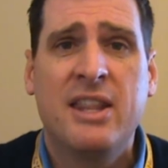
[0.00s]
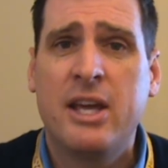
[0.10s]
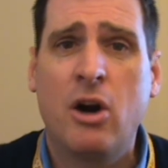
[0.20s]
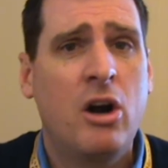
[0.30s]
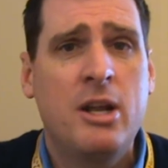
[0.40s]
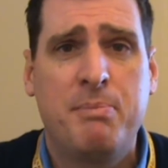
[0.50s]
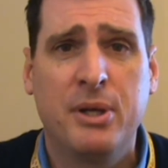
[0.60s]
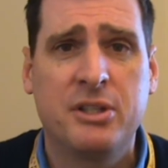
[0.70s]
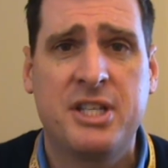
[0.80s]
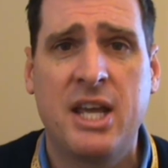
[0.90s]
They'd already
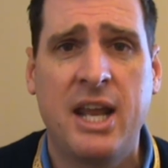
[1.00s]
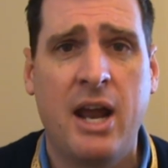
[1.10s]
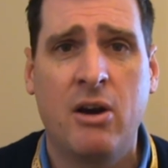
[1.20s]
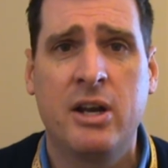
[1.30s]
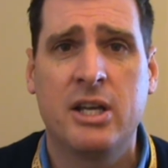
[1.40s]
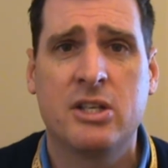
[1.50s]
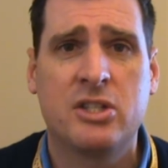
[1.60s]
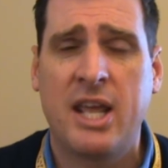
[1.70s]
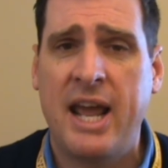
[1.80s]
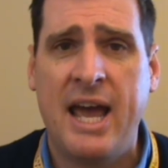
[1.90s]
built in
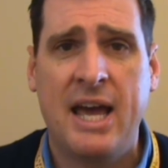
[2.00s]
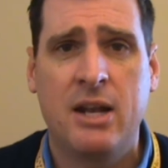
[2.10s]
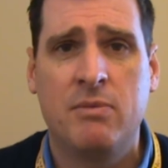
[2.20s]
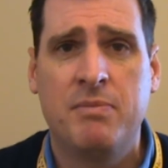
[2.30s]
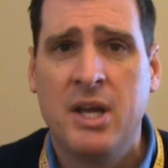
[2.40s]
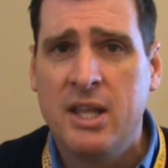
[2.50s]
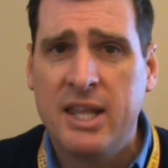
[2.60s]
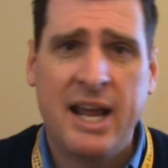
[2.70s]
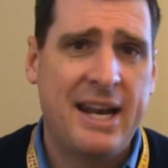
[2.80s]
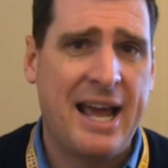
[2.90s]
areas that had
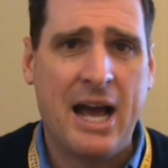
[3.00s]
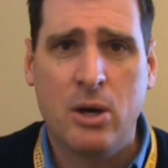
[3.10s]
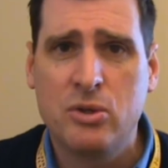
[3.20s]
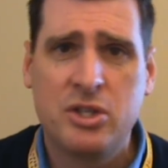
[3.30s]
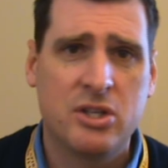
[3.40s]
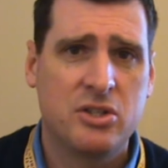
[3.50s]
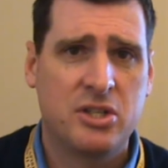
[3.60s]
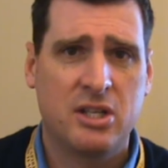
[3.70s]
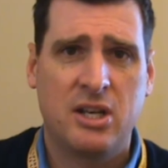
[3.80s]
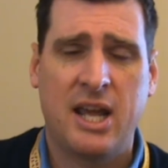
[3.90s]
that had houses and,